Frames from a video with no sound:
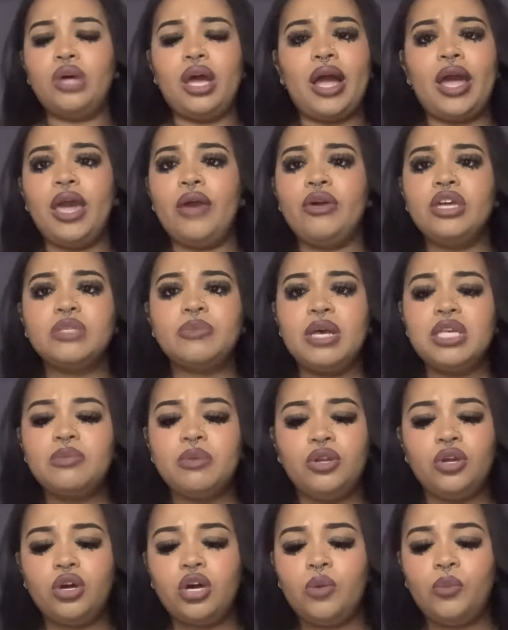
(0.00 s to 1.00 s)
Like an Aries
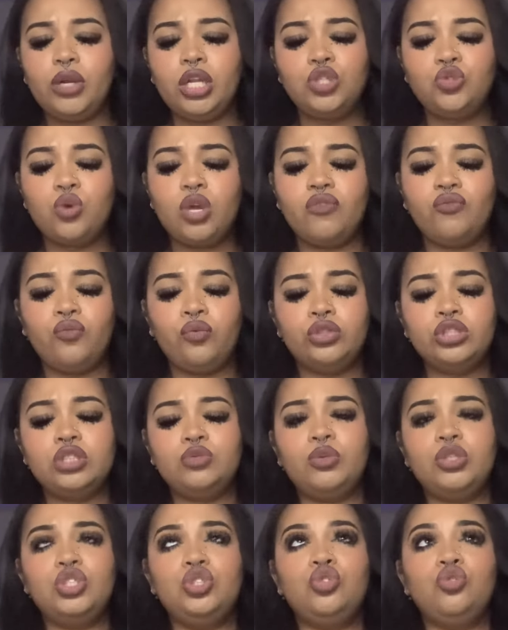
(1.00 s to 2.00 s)
placement, they're going to want to join
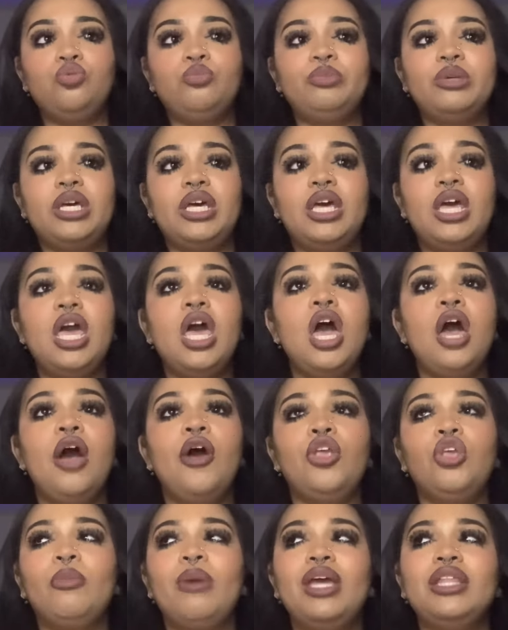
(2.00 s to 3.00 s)
forces with you. But
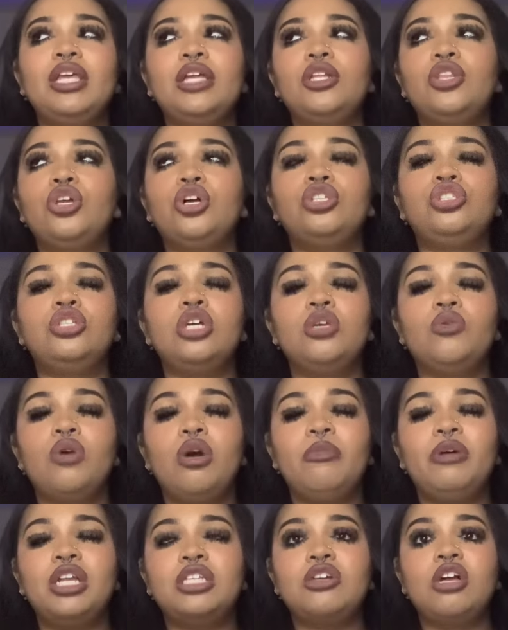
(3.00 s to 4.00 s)
you may think that they're
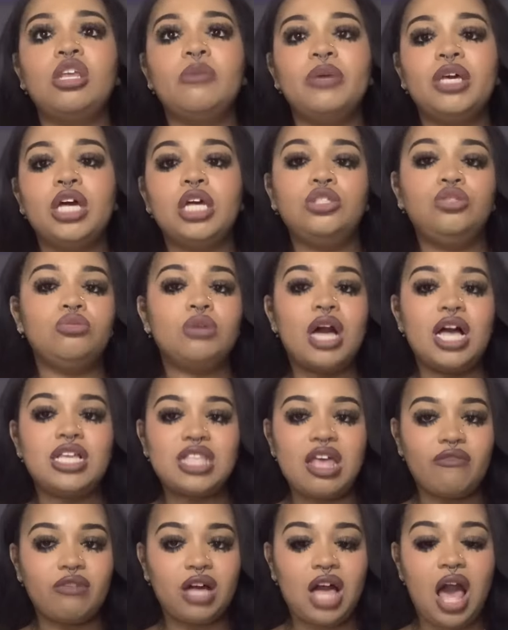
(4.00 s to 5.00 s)
genuine, but it's only because you guys
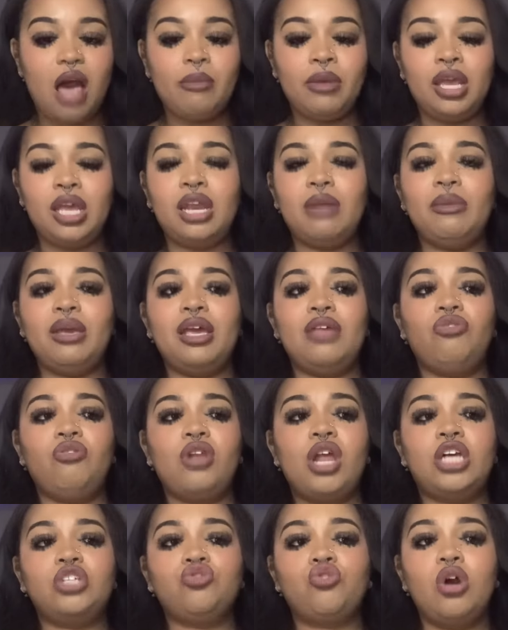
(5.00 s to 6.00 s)
have a common enemy and they're
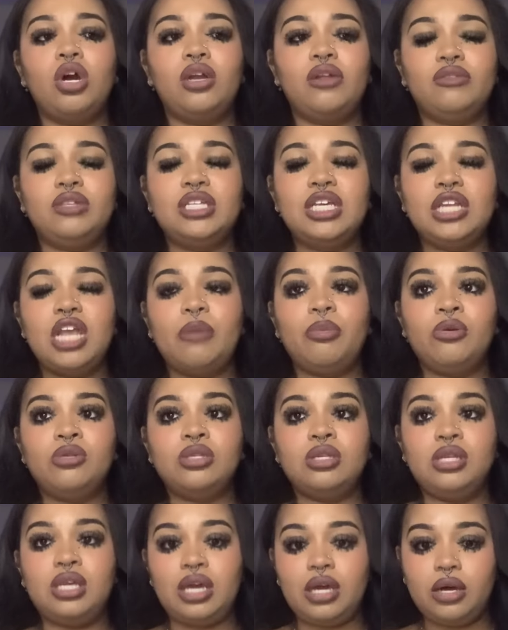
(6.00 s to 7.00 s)
not strong enough to take that
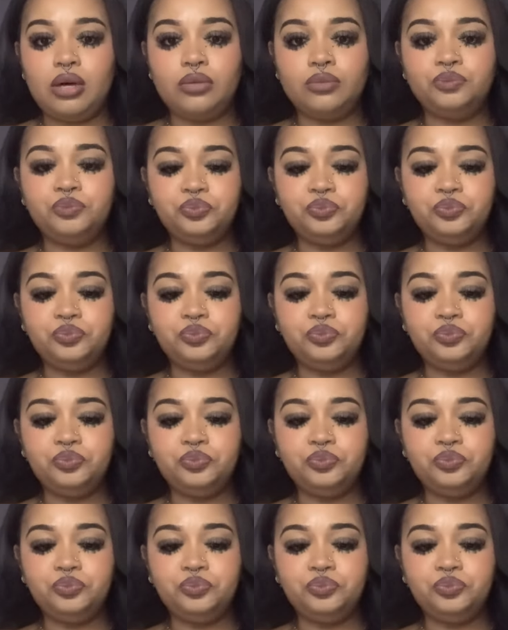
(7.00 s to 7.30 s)
person down.